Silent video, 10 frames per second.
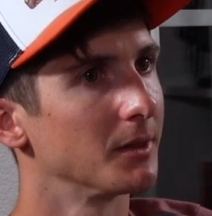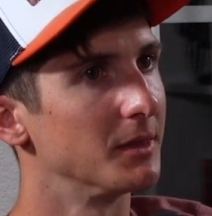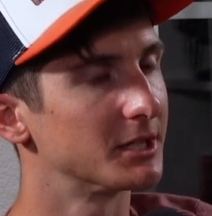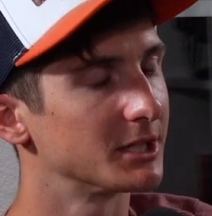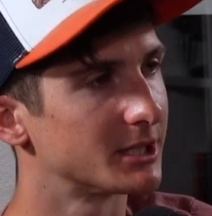
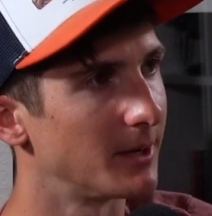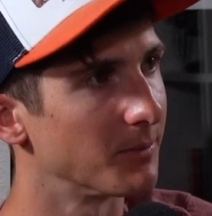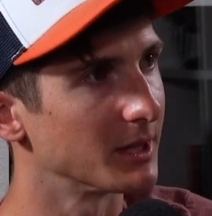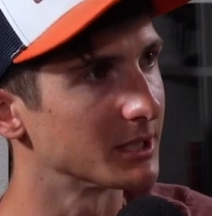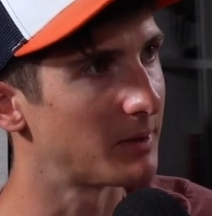this is
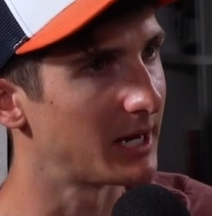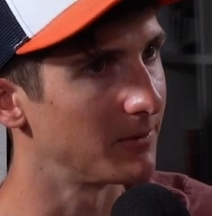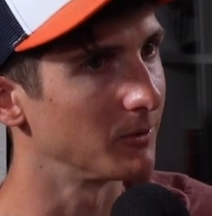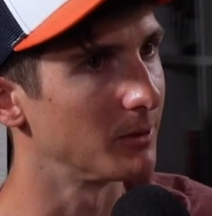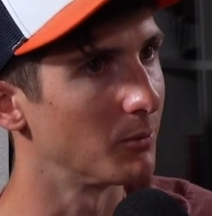something that's
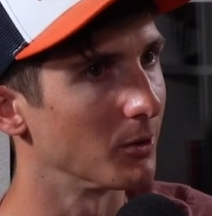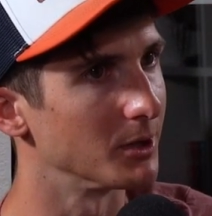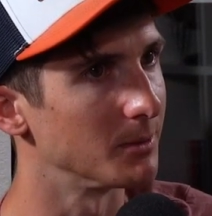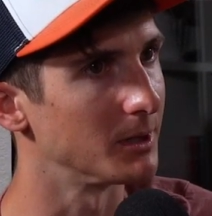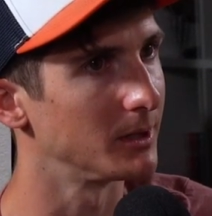painfully
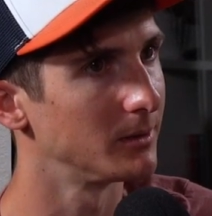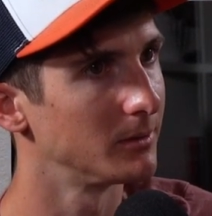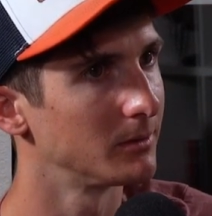important to me.